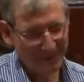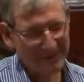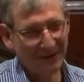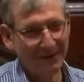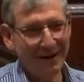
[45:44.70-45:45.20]

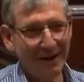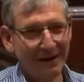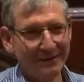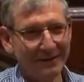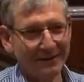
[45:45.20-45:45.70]
So
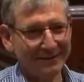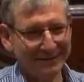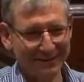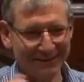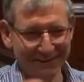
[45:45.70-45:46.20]

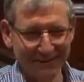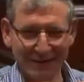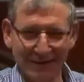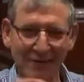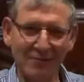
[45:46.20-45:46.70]
just
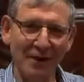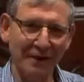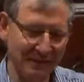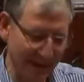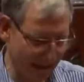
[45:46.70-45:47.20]
a long way
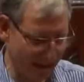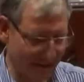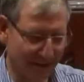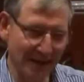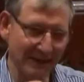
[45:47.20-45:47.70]
of saying
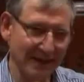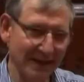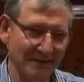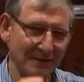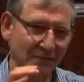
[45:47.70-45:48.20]
it's
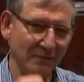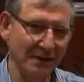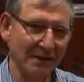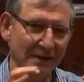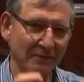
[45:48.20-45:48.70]
actually really,